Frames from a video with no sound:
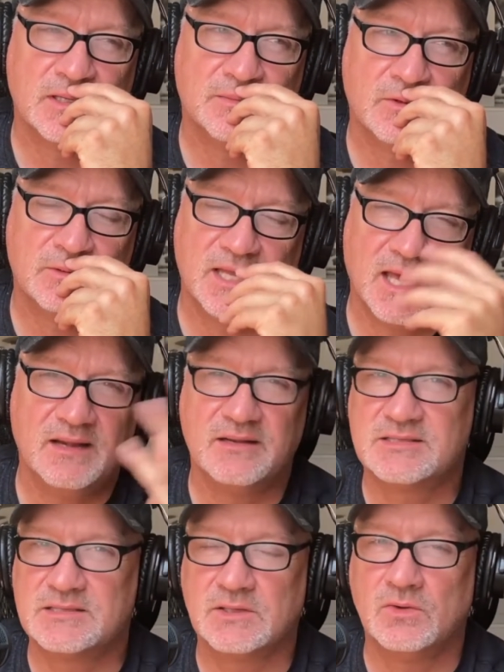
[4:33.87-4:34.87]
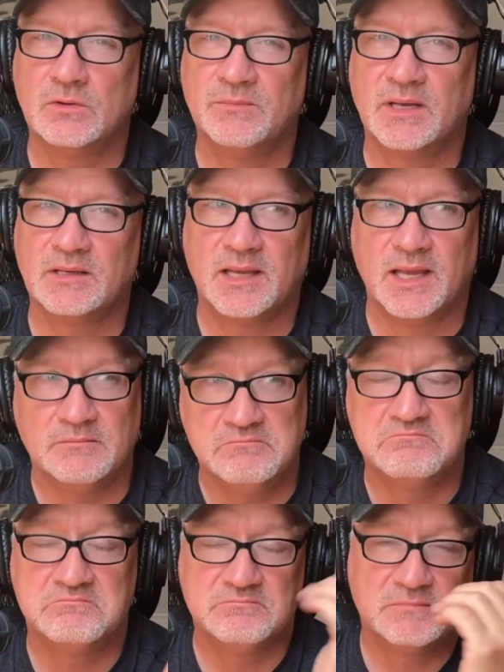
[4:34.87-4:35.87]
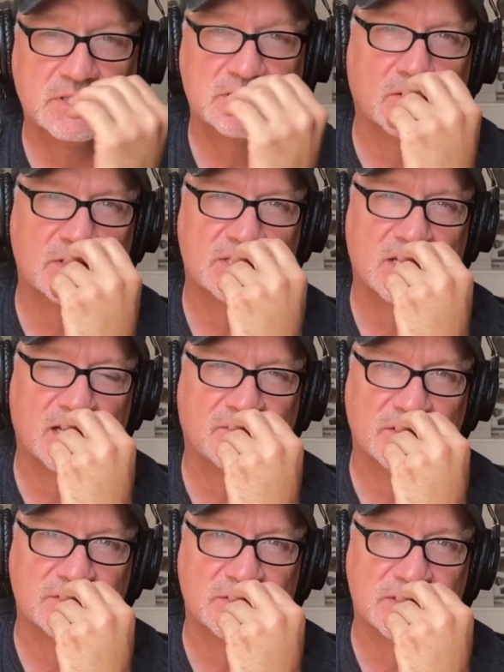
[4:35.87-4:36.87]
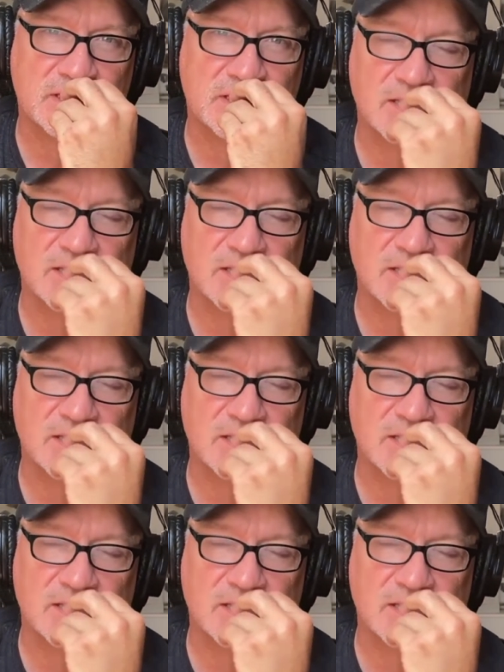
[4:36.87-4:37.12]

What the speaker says: but when Canada's in the gold medal game, it's always kind of interesting.